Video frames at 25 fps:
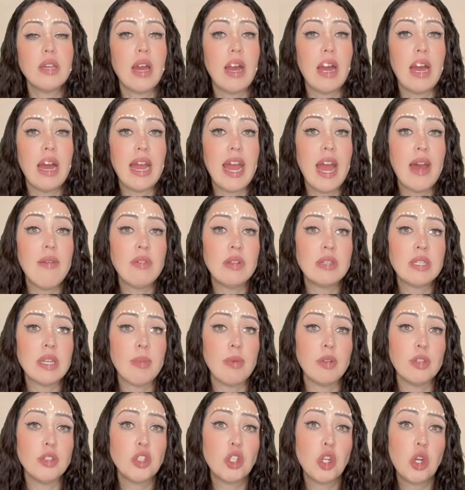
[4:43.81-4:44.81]
I have a
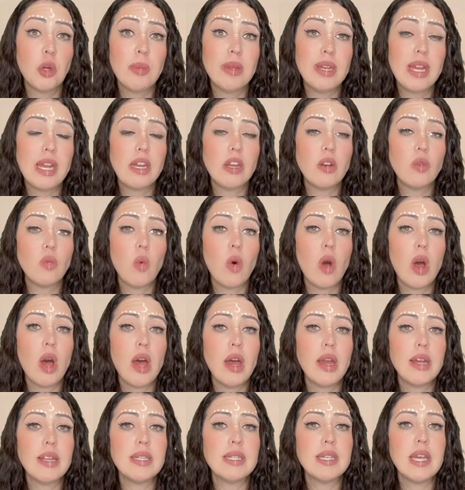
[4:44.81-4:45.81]
double terminated
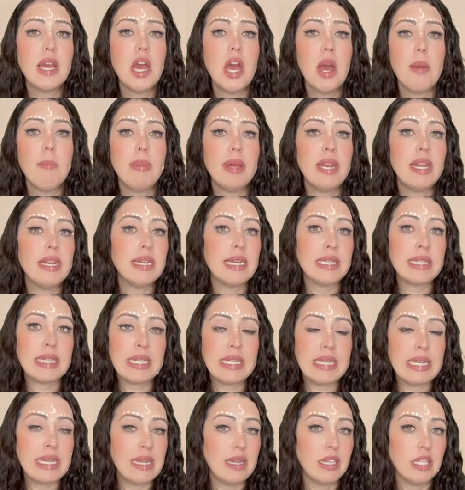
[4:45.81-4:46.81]
wand, but it doesn't
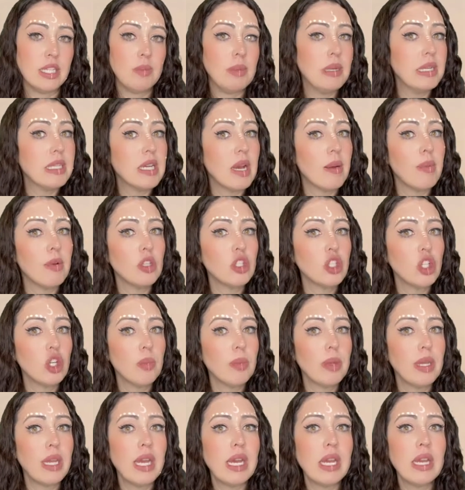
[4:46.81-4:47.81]
need to be double
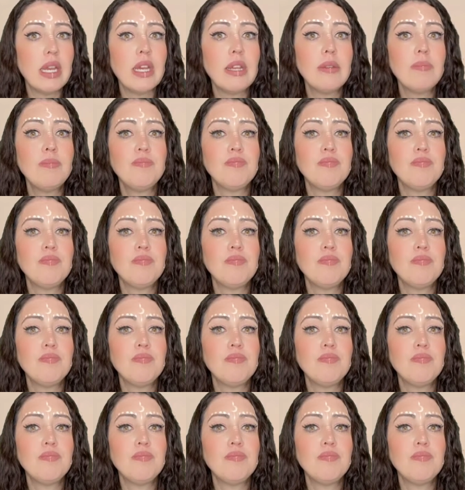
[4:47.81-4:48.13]
terminated.